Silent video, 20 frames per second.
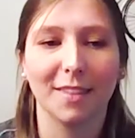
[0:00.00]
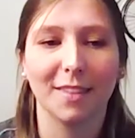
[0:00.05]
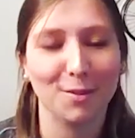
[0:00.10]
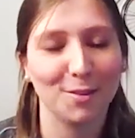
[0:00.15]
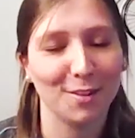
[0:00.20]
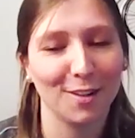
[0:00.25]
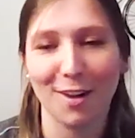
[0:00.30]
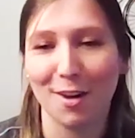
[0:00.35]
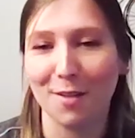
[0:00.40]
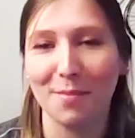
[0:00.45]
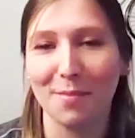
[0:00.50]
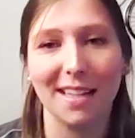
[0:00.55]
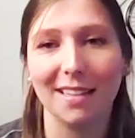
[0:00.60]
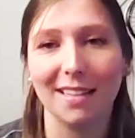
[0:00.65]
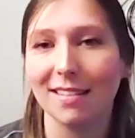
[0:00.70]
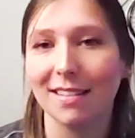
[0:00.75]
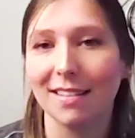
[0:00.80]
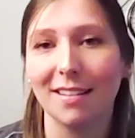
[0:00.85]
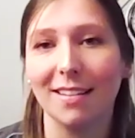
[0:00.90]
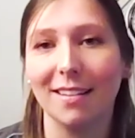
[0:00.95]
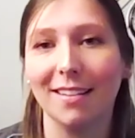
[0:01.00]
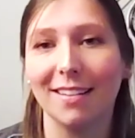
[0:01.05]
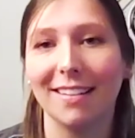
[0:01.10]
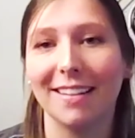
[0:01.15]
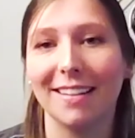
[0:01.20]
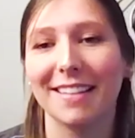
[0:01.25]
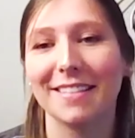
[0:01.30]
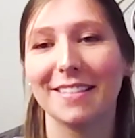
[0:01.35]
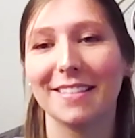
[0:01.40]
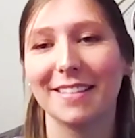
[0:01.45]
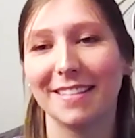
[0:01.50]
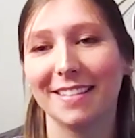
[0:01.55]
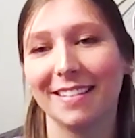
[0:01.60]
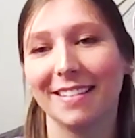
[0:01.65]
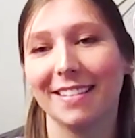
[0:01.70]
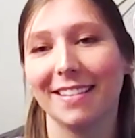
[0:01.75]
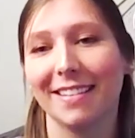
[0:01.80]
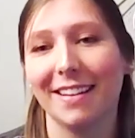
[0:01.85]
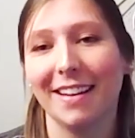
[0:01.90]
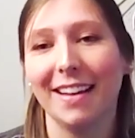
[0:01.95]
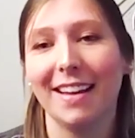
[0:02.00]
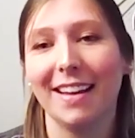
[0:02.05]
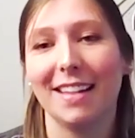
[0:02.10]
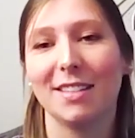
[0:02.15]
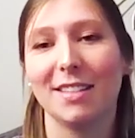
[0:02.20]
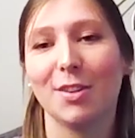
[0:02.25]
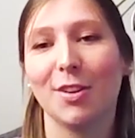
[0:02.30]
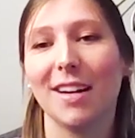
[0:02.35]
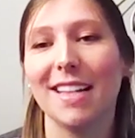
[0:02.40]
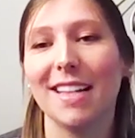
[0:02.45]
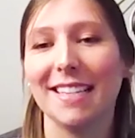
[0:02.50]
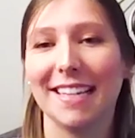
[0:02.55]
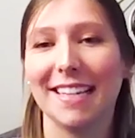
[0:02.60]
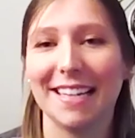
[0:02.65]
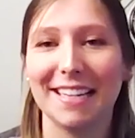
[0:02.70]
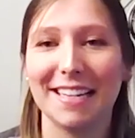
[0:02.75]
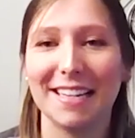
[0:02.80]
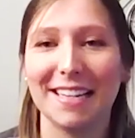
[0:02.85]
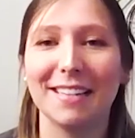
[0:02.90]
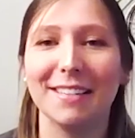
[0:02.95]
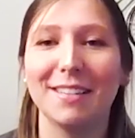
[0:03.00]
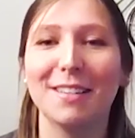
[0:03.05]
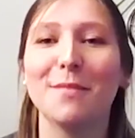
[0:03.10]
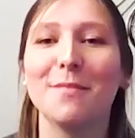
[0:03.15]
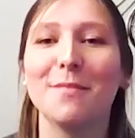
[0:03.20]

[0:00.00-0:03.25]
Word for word: those comments, oh, it's it's crazy. Doesn't it just to,